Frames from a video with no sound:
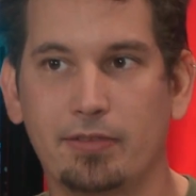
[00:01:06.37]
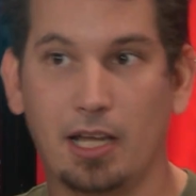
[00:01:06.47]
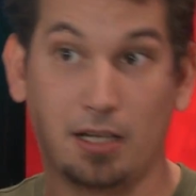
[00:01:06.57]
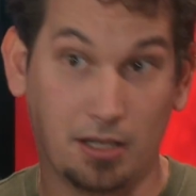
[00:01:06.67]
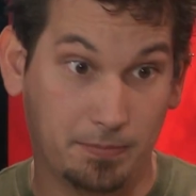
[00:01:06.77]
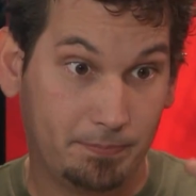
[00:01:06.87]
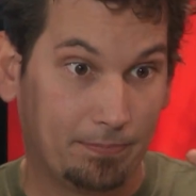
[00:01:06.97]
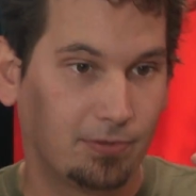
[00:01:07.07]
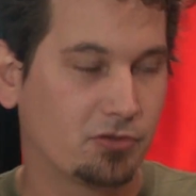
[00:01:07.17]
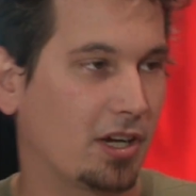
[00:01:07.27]
having That's like a
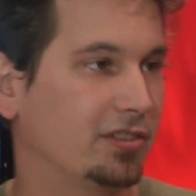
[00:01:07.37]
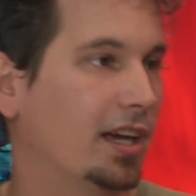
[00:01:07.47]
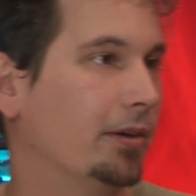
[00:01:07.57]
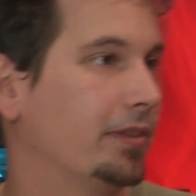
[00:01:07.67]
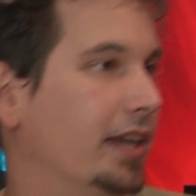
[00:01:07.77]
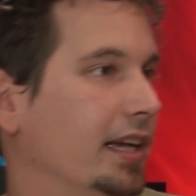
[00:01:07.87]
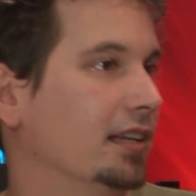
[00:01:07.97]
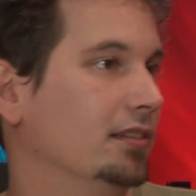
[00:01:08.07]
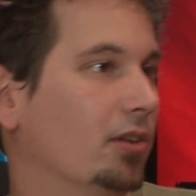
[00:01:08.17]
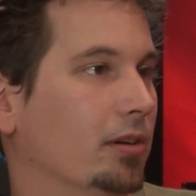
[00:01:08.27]
awesome. stress out thing,
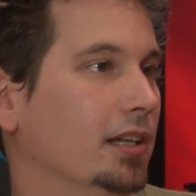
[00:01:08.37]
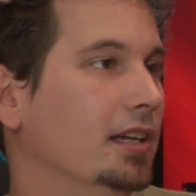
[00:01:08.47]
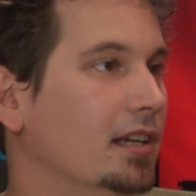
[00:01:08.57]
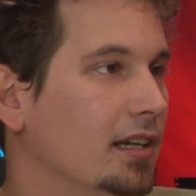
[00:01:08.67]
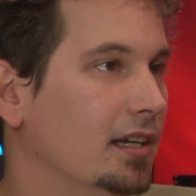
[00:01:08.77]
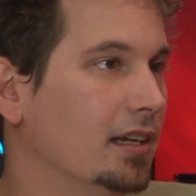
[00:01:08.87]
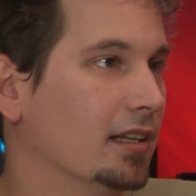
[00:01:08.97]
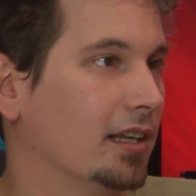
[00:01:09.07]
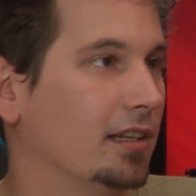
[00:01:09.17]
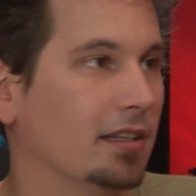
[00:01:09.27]
and totally... That's like,